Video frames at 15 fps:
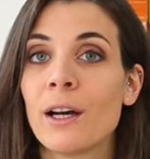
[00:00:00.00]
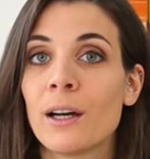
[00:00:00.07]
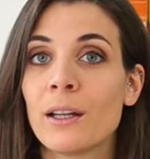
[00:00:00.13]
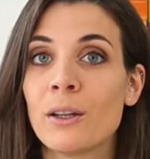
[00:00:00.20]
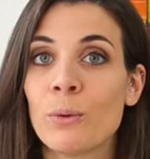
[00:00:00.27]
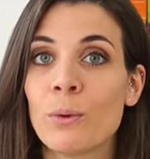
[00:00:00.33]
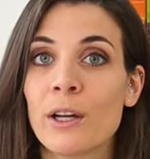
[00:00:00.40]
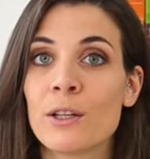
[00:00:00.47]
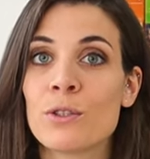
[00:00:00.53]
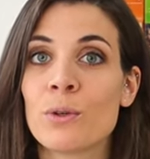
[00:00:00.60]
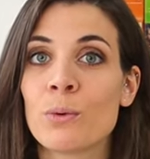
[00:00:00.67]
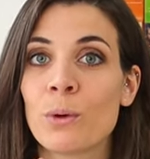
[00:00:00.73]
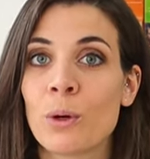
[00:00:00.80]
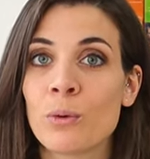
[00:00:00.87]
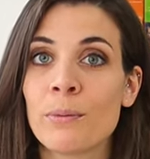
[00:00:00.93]
otherwise
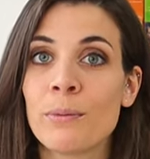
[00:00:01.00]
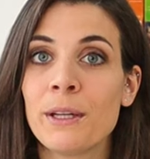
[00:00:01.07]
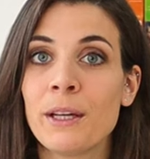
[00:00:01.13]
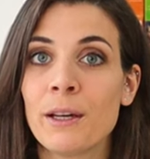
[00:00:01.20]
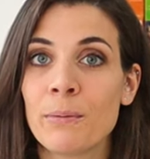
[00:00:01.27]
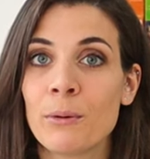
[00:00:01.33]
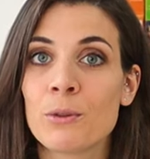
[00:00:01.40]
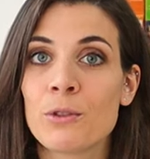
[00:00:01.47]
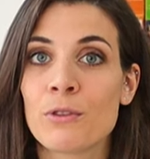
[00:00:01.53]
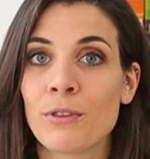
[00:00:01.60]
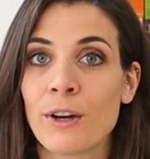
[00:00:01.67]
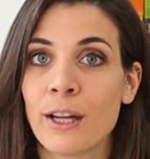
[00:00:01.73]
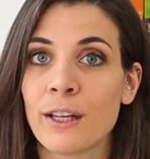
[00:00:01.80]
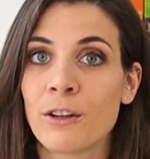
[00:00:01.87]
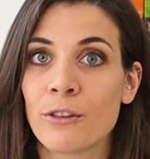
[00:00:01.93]
you won't be able to
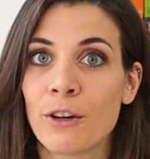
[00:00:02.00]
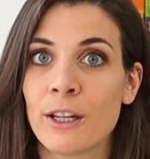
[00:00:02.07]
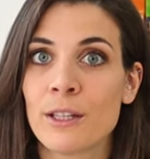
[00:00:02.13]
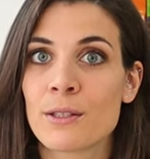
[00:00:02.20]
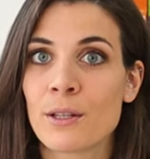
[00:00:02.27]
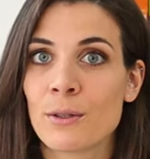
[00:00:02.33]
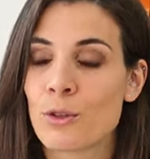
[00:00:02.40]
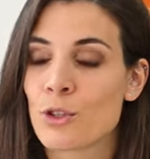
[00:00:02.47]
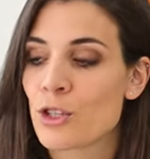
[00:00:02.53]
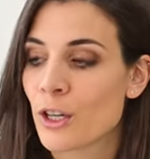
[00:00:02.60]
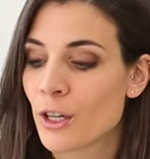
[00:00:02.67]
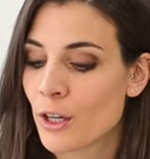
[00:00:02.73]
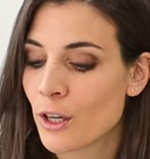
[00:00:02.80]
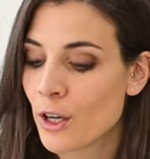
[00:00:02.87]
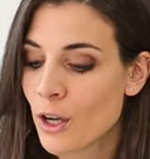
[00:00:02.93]
find the right
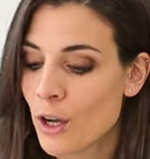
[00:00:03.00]
solution.